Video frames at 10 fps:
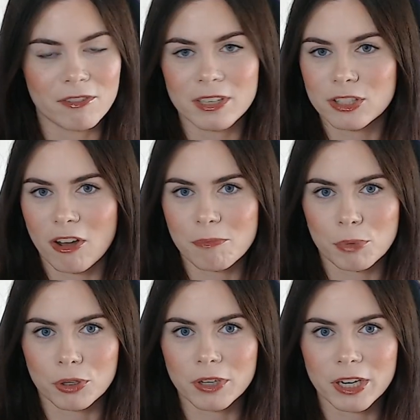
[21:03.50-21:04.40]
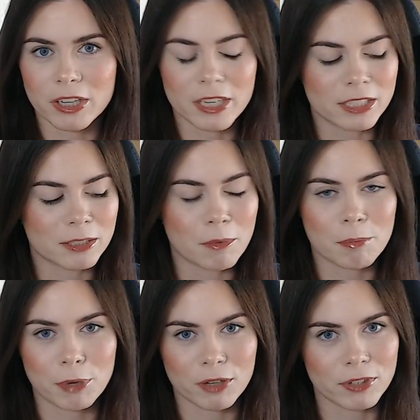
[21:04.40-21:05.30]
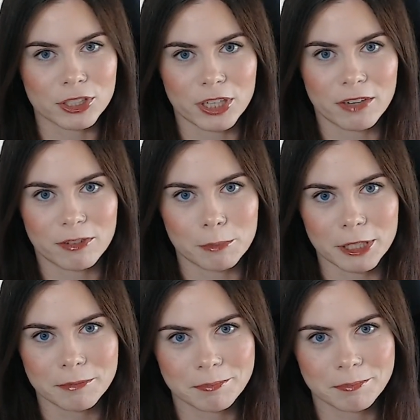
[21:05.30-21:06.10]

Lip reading: Soft Pearl Era. It's a perfect shade for me.